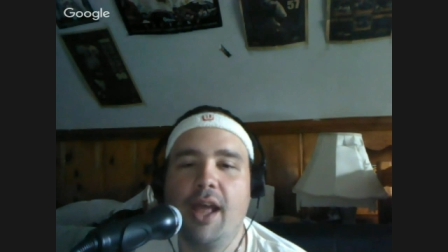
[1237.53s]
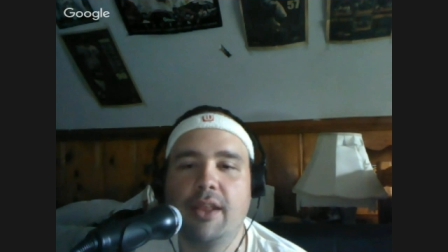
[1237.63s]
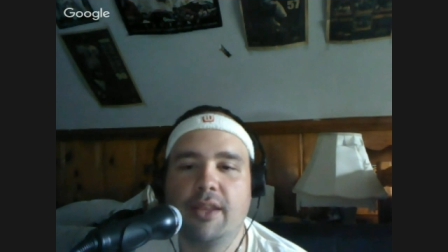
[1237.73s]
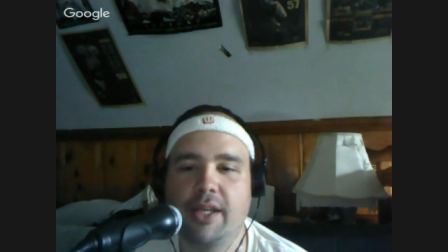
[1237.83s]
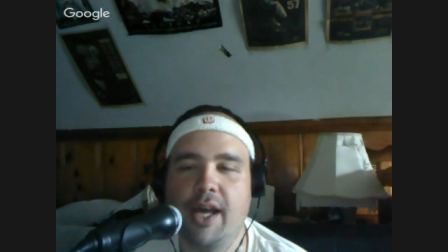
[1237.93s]

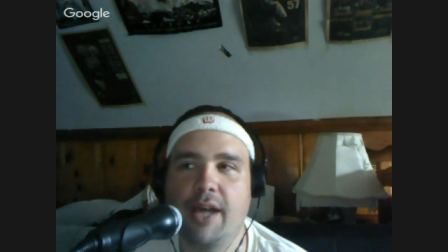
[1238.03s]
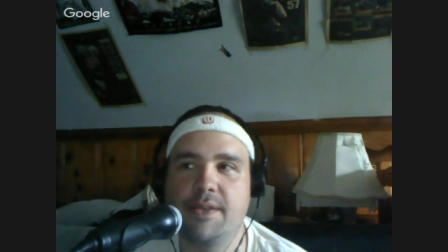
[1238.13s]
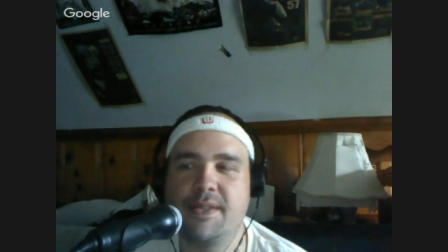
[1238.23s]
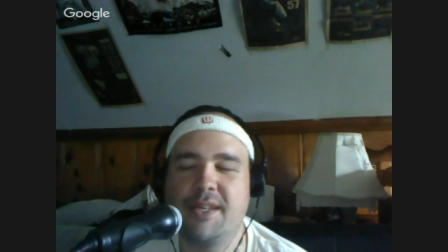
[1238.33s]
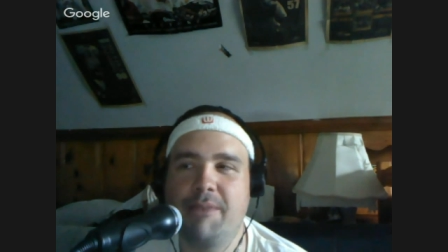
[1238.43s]
the guy
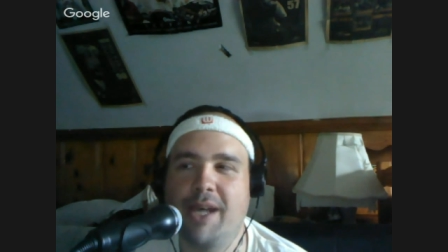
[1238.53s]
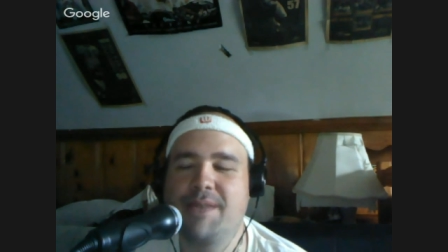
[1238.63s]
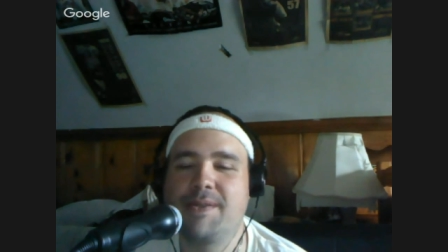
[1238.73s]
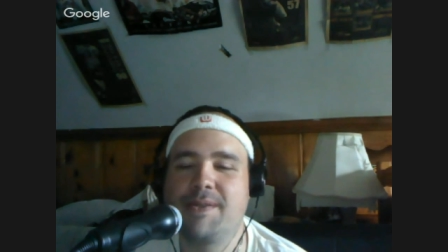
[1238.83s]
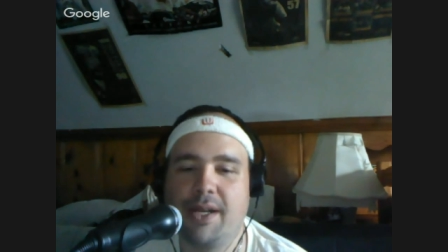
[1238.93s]
Seabass
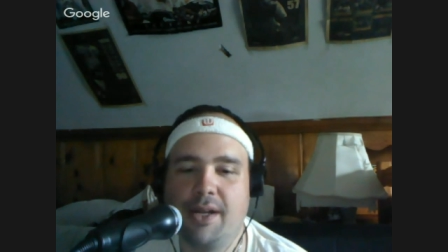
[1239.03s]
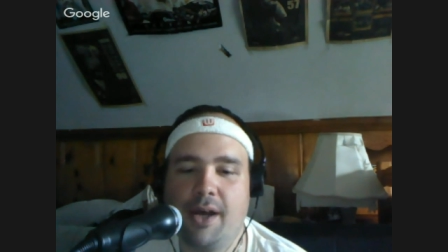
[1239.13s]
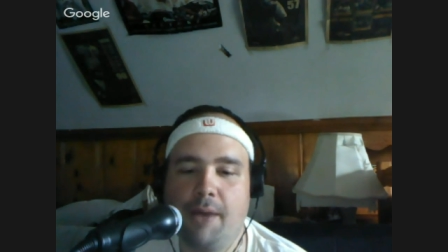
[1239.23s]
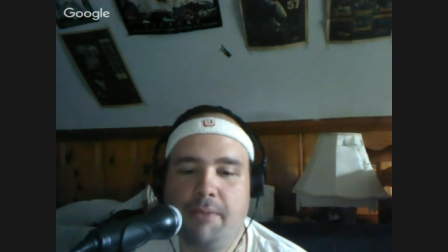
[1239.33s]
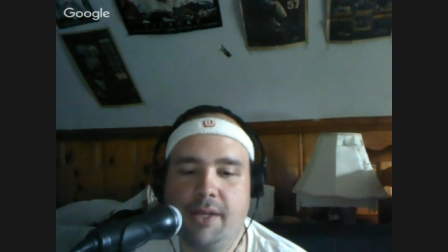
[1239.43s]
set it
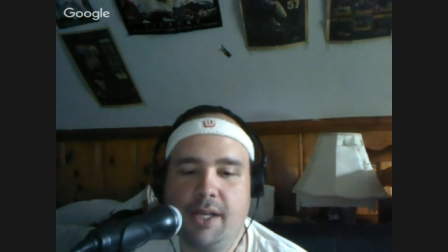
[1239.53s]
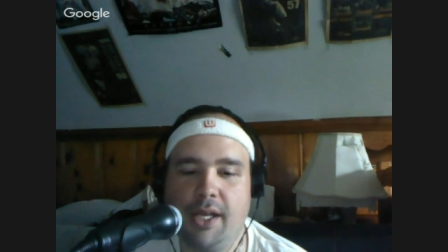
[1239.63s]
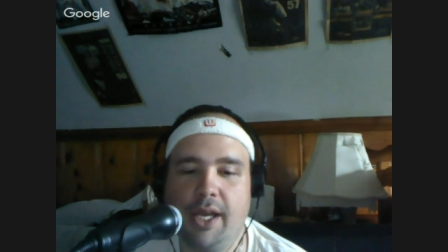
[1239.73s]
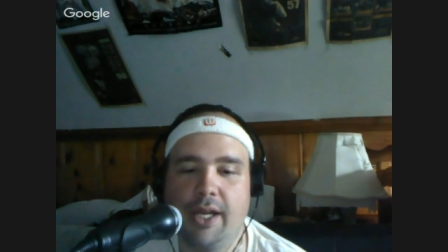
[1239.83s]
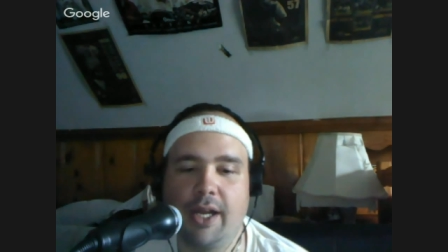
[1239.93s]
up,
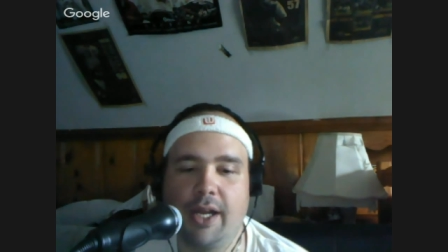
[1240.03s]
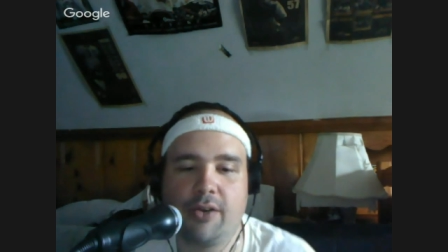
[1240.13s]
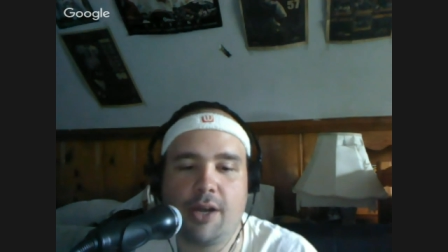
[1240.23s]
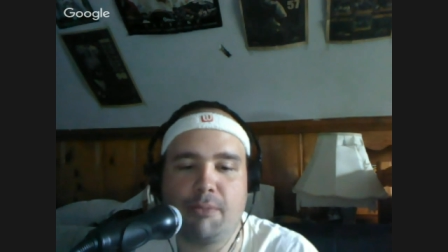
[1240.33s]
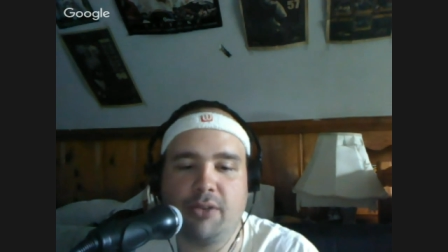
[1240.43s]
and I
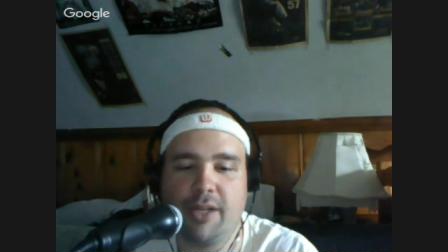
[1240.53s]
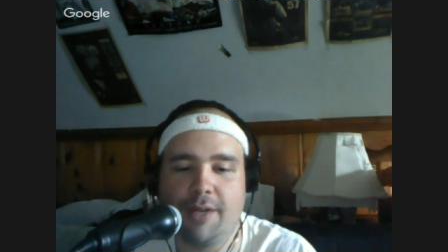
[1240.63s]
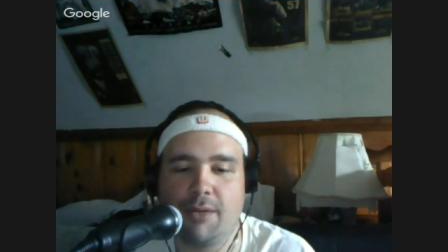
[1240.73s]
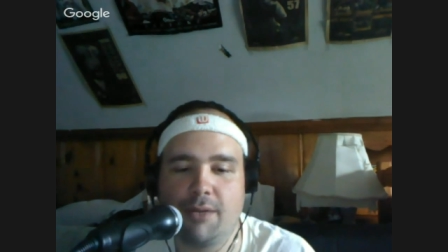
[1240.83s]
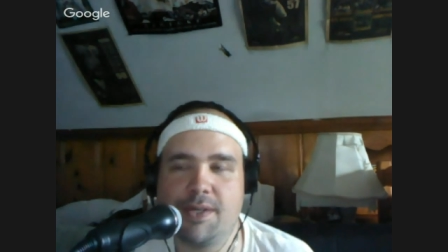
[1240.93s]
could not believe
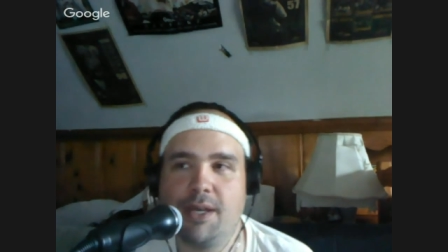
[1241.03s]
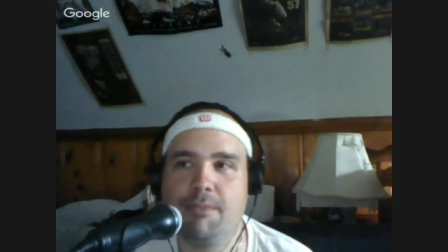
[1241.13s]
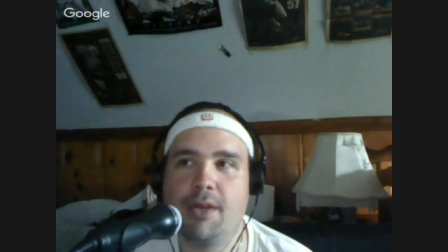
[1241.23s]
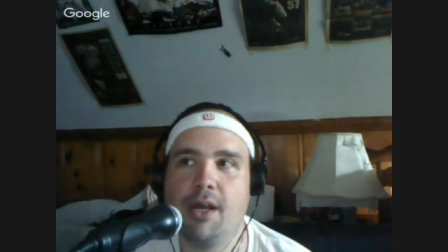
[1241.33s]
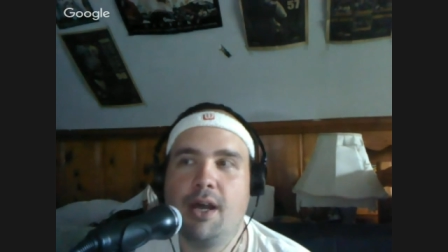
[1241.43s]
that it was him.